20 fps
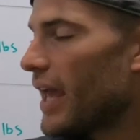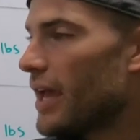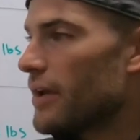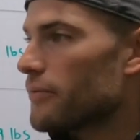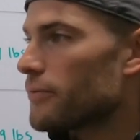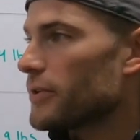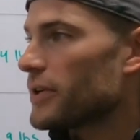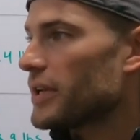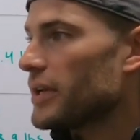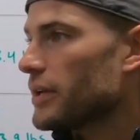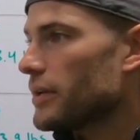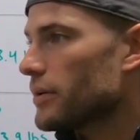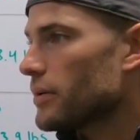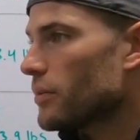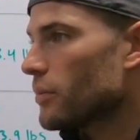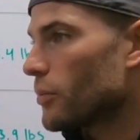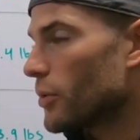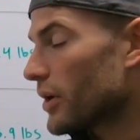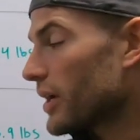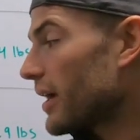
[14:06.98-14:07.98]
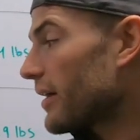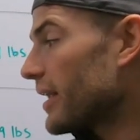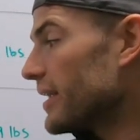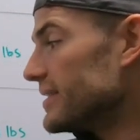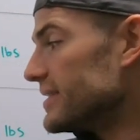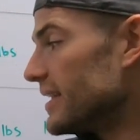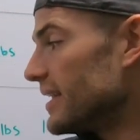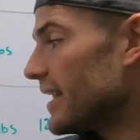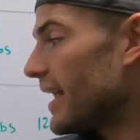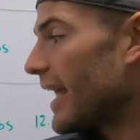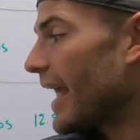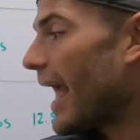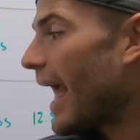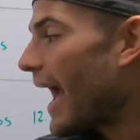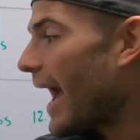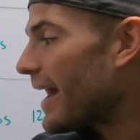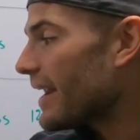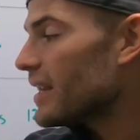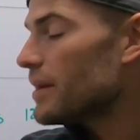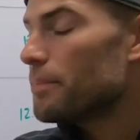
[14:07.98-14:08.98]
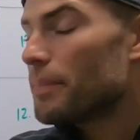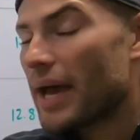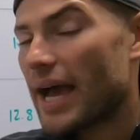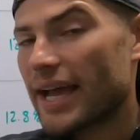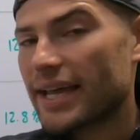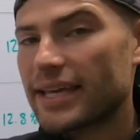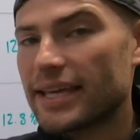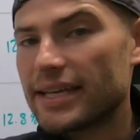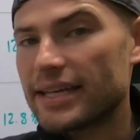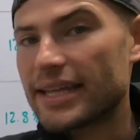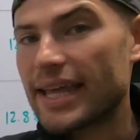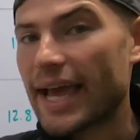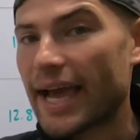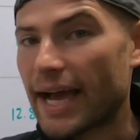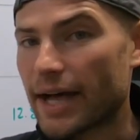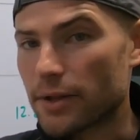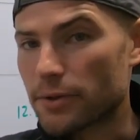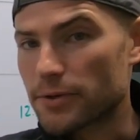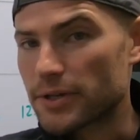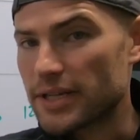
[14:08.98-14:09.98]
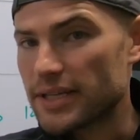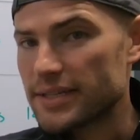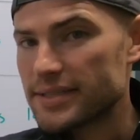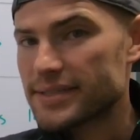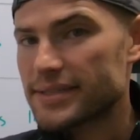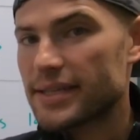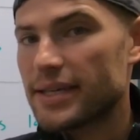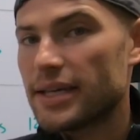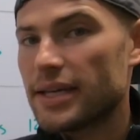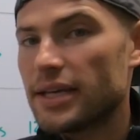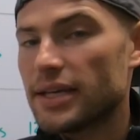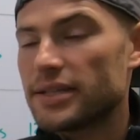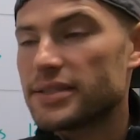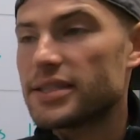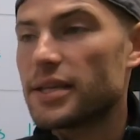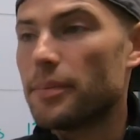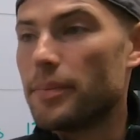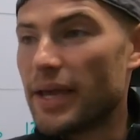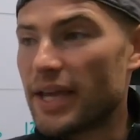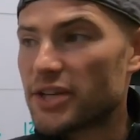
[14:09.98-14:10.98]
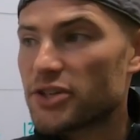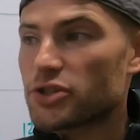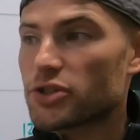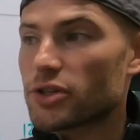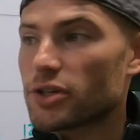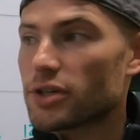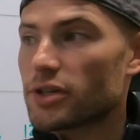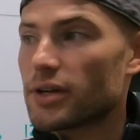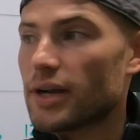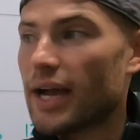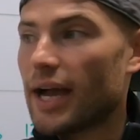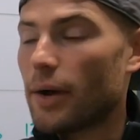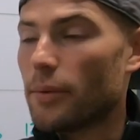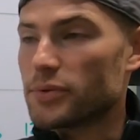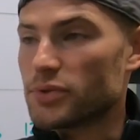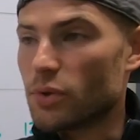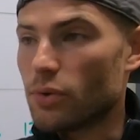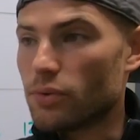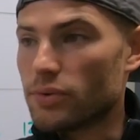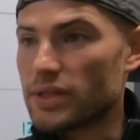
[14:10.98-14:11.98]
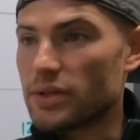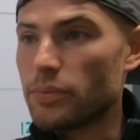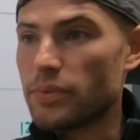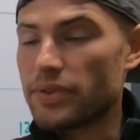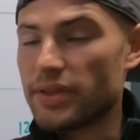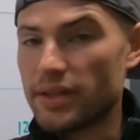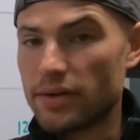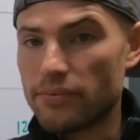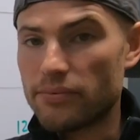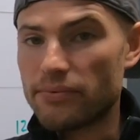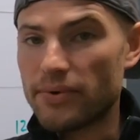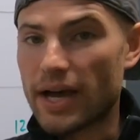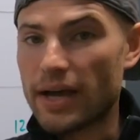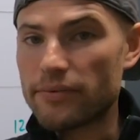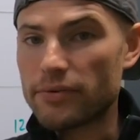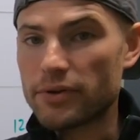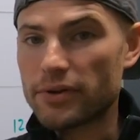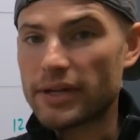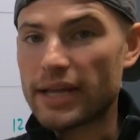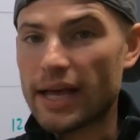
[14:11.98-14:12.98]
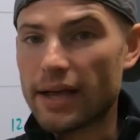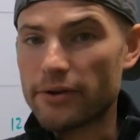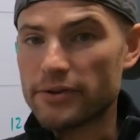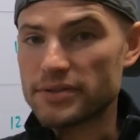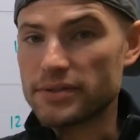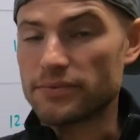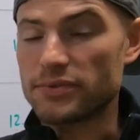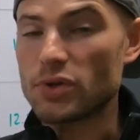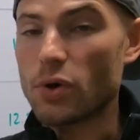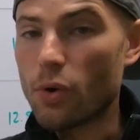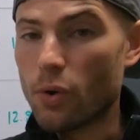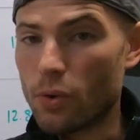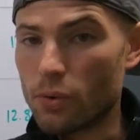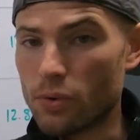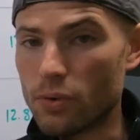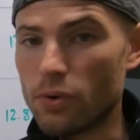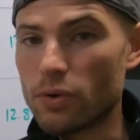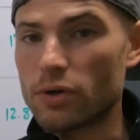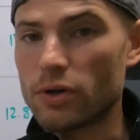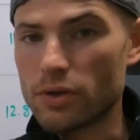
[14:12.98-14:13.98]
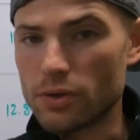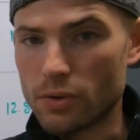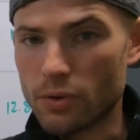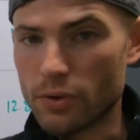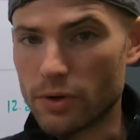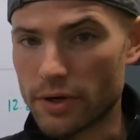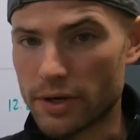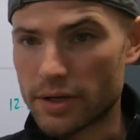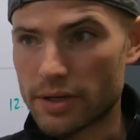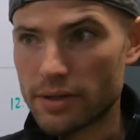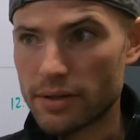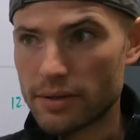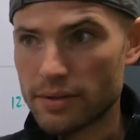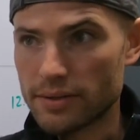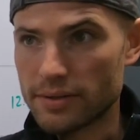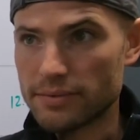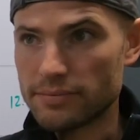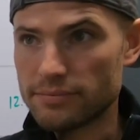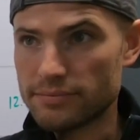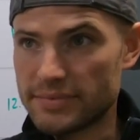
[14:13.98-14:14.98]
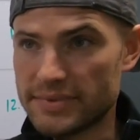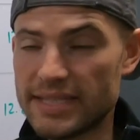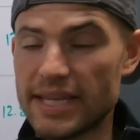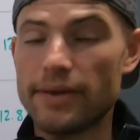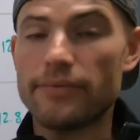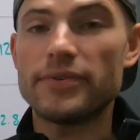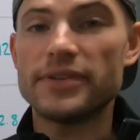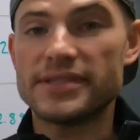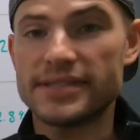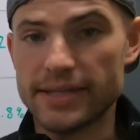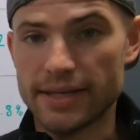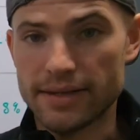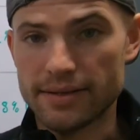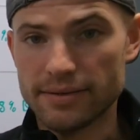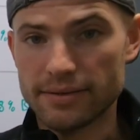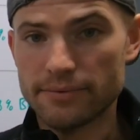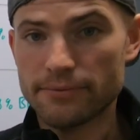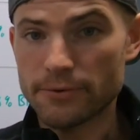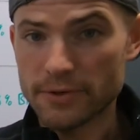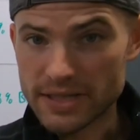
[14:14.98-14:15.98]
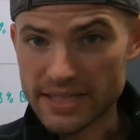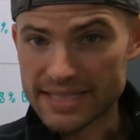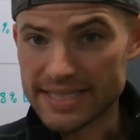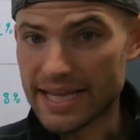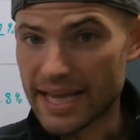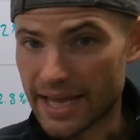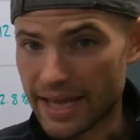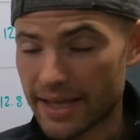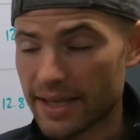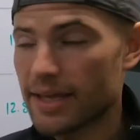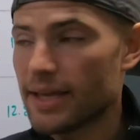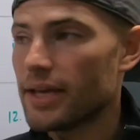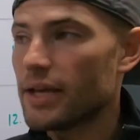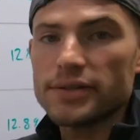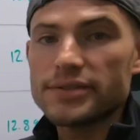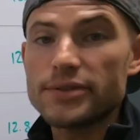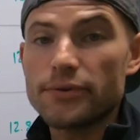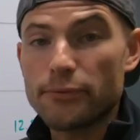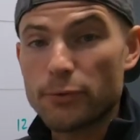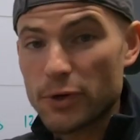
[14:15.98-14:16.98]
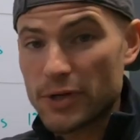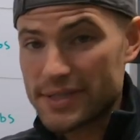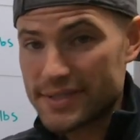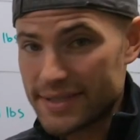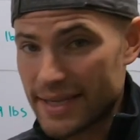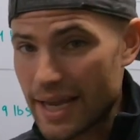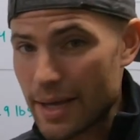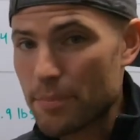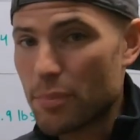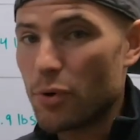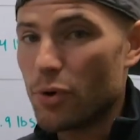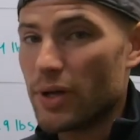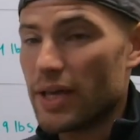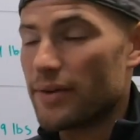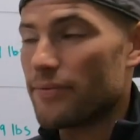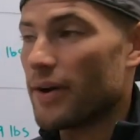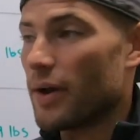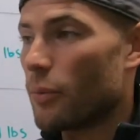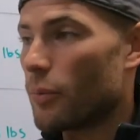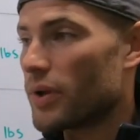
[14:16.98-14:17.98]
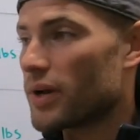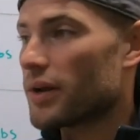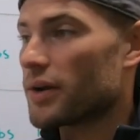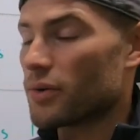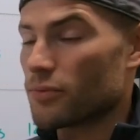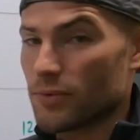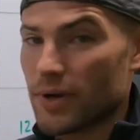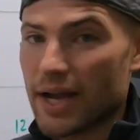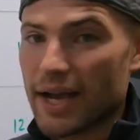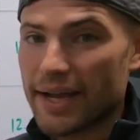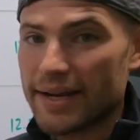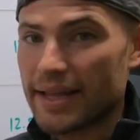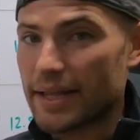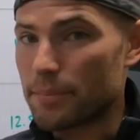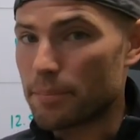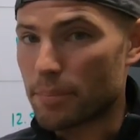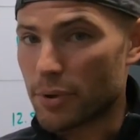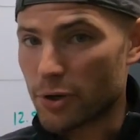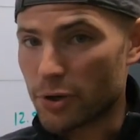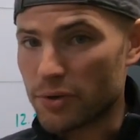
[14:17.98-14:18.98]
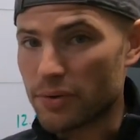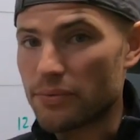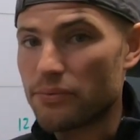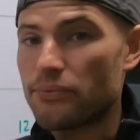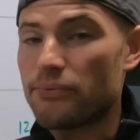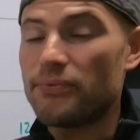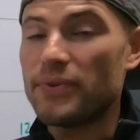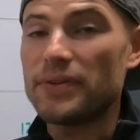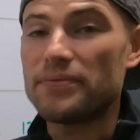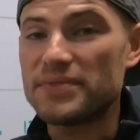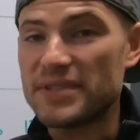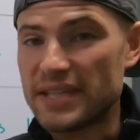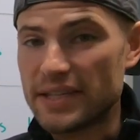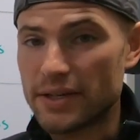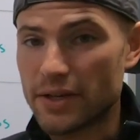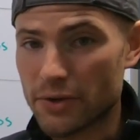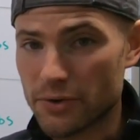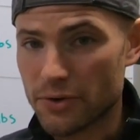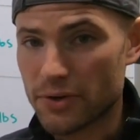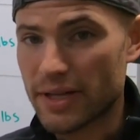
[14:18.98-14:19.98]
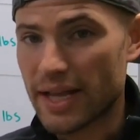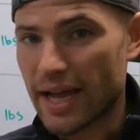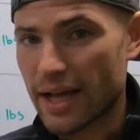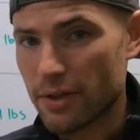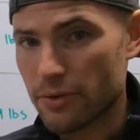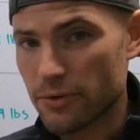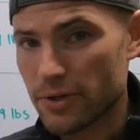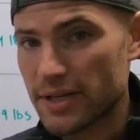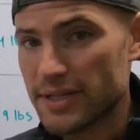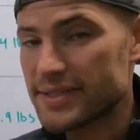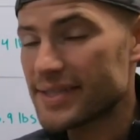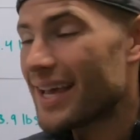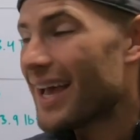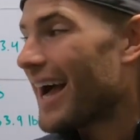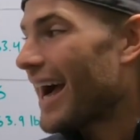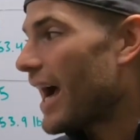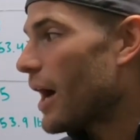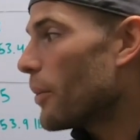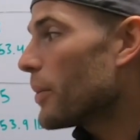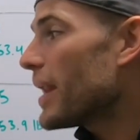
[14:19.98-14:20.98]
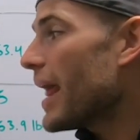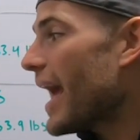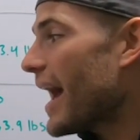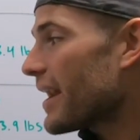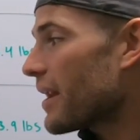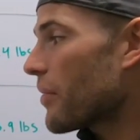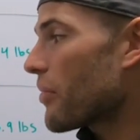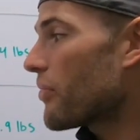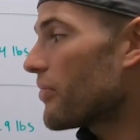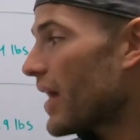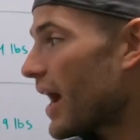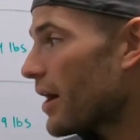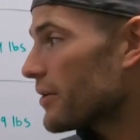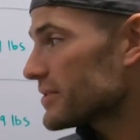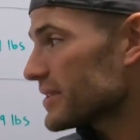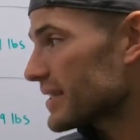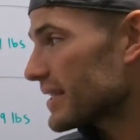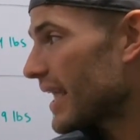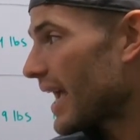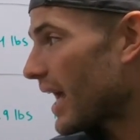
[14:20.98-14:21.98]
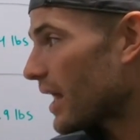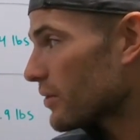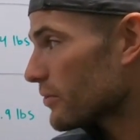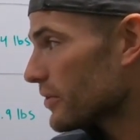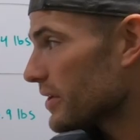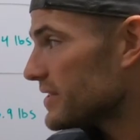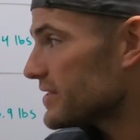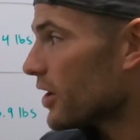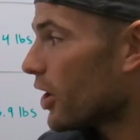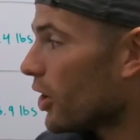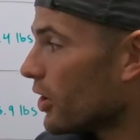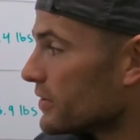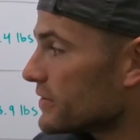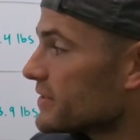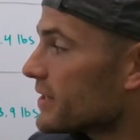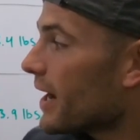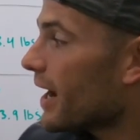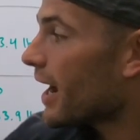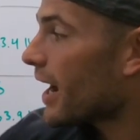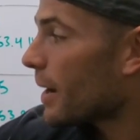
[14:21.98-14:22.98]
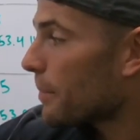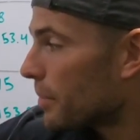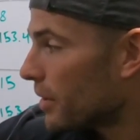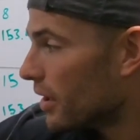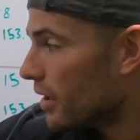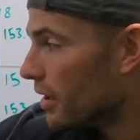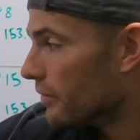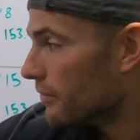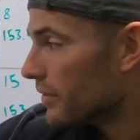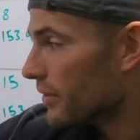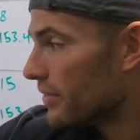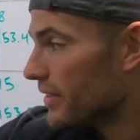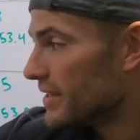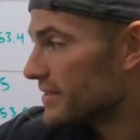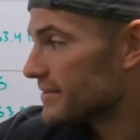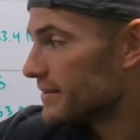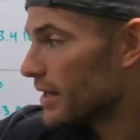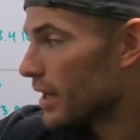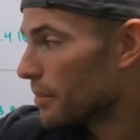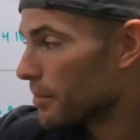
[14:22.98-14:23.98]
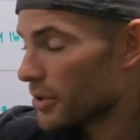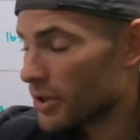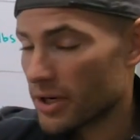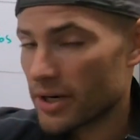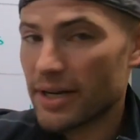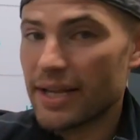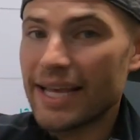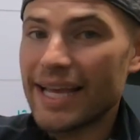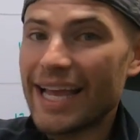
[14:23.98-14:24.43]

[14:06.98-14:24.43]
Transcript: every workout I did, I added back in calories to make sure I was only within 500 calories of total caloric deficit for the day. So for example, if I went on a ride and burnt 1,500 calories, I would add 1,000 calories on top of this number.